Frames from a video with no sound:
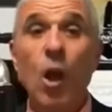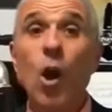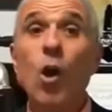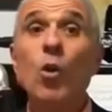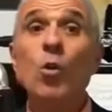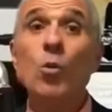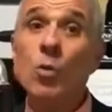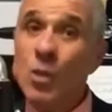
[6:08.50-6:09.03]

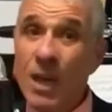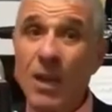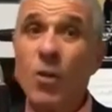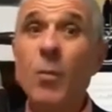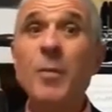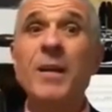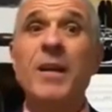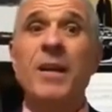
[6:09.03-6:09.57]
Luciano
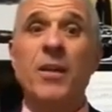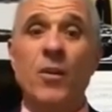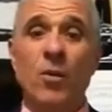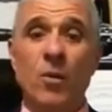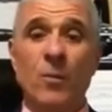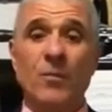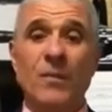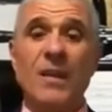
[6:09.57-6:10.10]
Berio
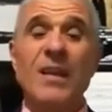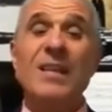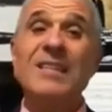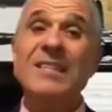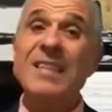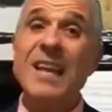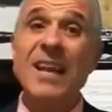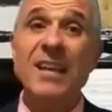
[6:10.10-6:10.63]

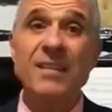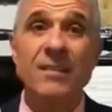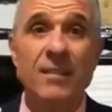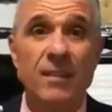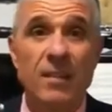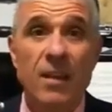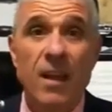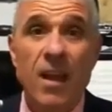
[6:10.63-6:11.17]
said
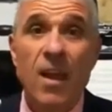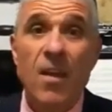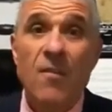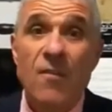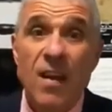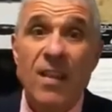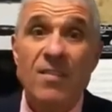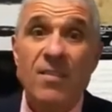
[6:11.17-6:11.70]

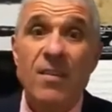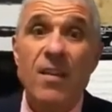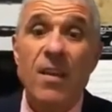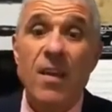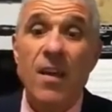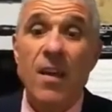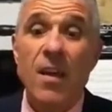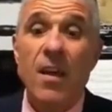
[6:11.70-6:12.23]
that
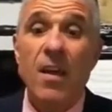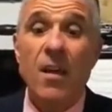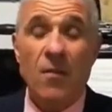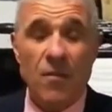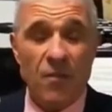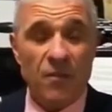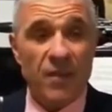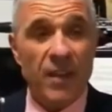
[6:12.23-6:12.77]

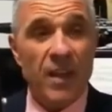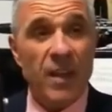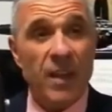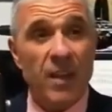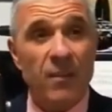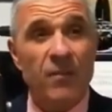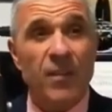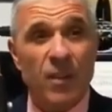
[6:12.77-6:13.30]
the
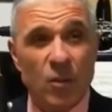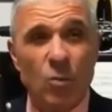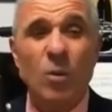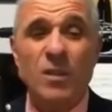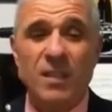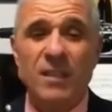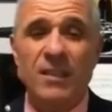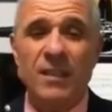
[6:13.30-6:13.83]

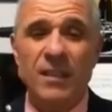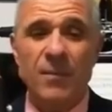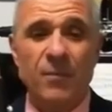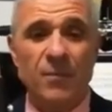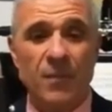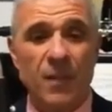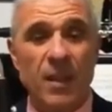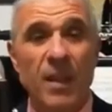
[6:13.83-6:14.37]
virtuosity
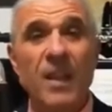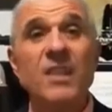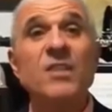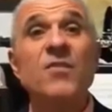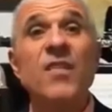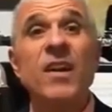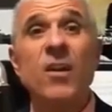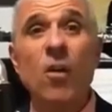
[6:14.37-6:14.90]
is
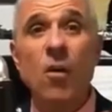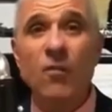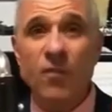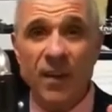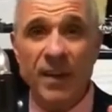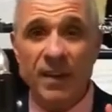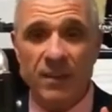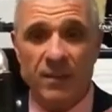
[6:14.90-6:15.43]
the
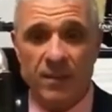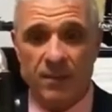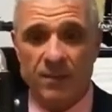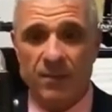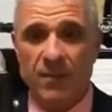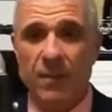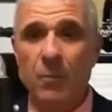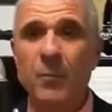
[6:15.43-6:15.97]
conflict
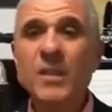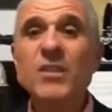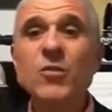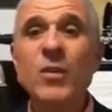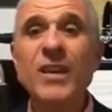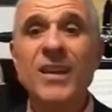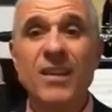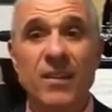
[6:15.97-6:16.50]

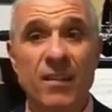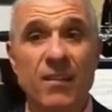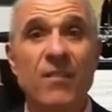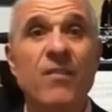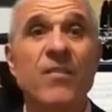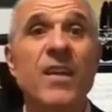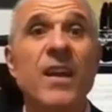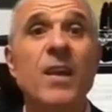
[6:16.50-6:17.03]
between
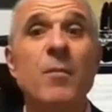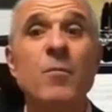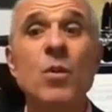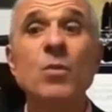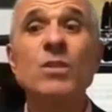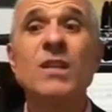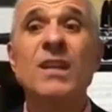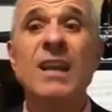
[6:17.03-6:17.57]
the
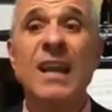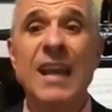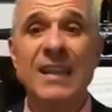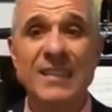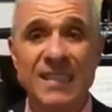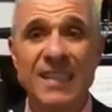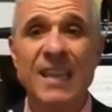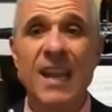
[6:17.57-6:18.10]
musical
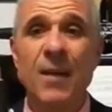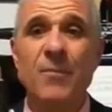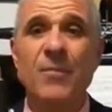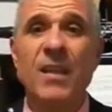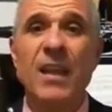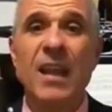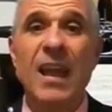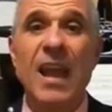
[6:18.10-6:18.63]
idea
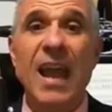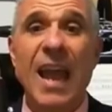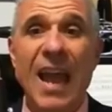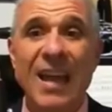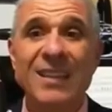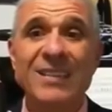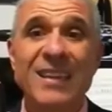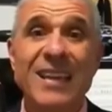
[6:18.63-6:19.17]

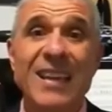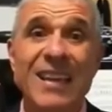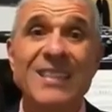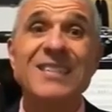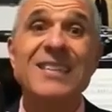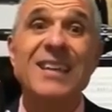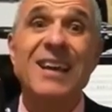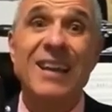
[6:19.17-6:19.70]
and
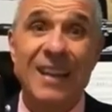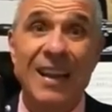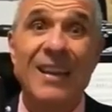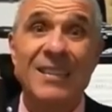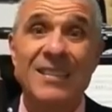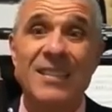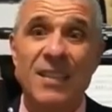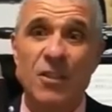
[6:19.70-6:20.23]
its
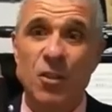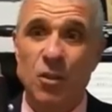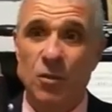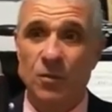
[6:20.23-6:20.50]
realization.